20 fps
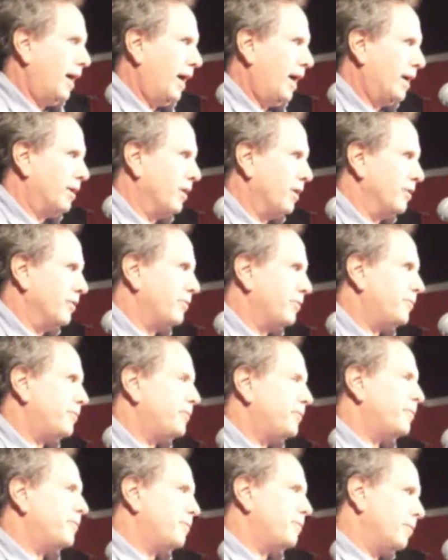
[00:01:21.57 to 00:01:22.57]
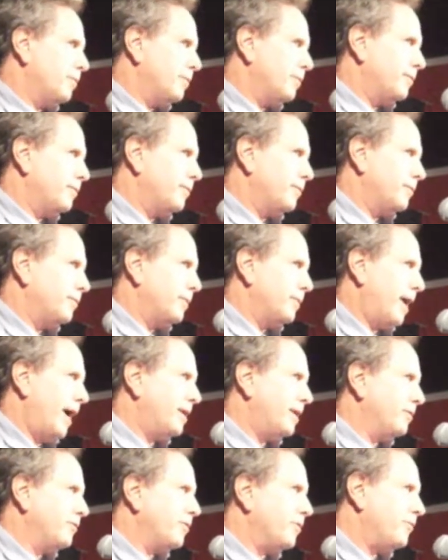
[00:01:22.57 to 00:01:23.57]
And on the
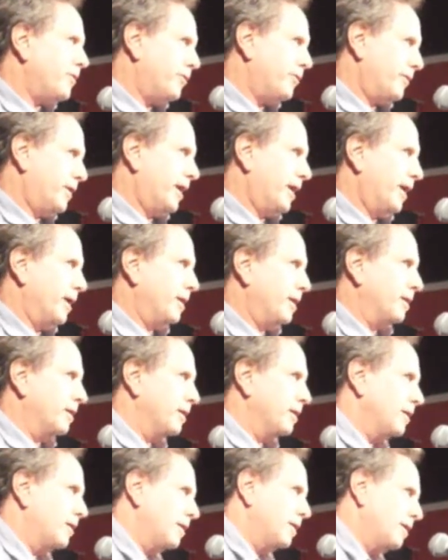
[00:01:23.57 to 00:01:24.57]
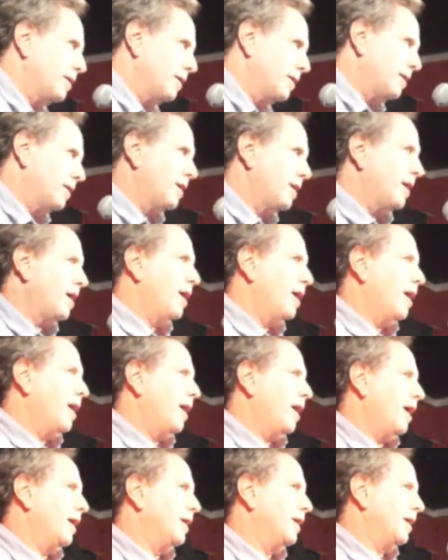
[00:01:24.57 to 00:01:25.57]
night of the fifth day,
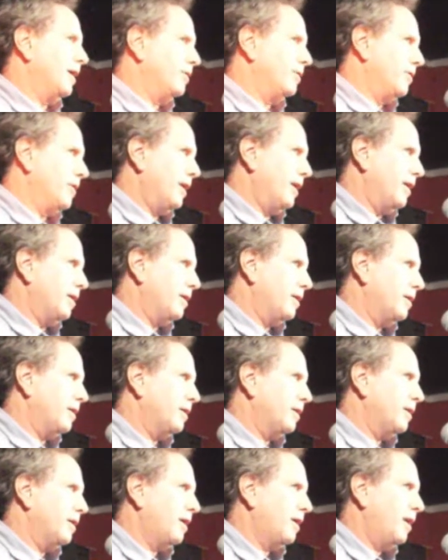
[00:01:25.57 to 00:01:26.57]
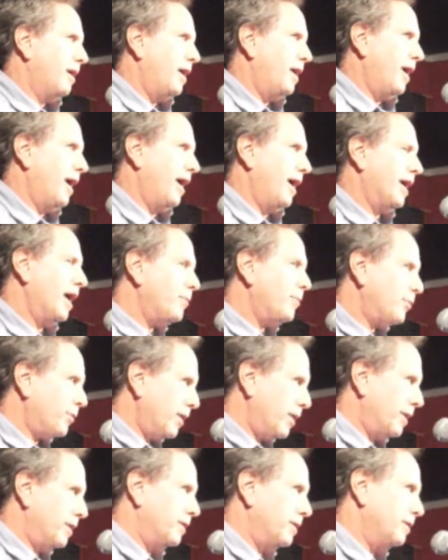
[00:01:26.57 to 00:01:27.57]
I laid there and I
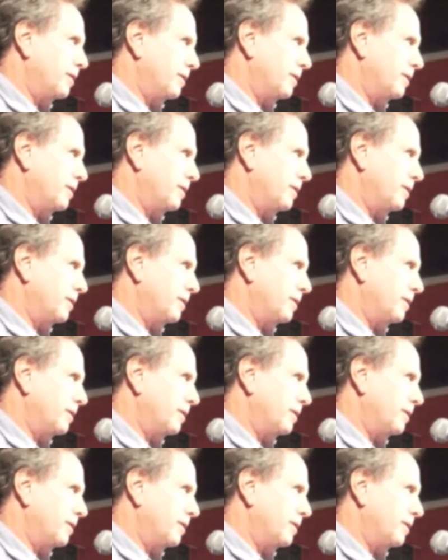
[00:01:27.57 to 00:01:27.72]
prayed.